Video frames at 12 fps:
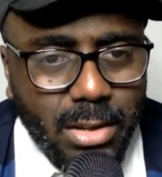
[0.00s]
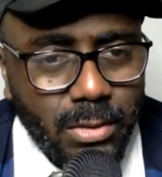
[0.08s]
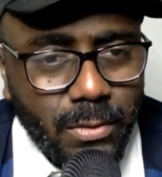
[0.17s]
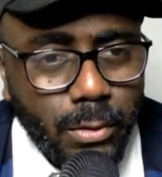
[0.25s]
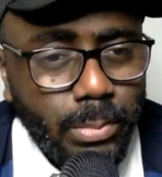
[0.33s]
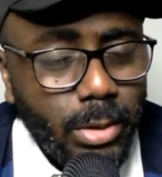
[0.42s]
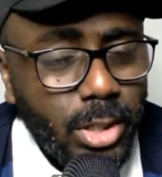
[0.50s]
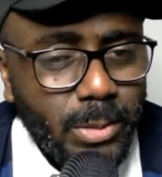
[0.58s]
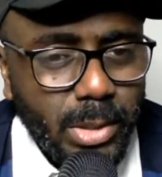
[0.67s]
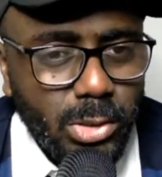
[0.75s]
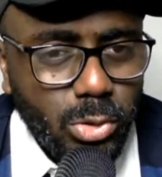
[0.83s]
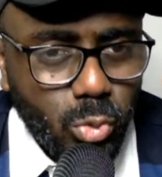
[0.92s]
The football is
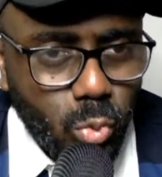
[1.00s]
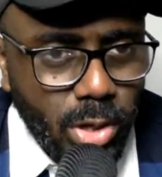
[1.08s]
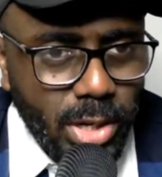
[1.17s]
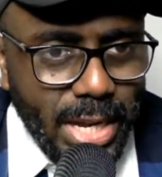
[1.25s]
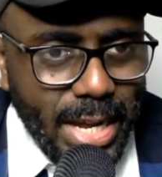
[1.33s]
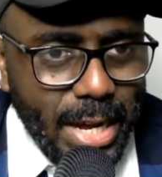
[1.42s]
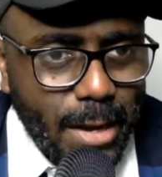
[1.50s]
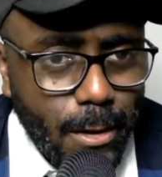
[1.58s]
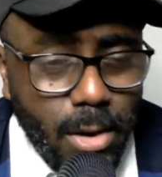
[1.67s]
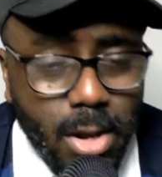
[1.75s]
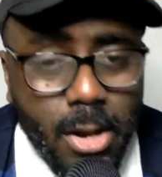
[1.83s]
spelled with one L.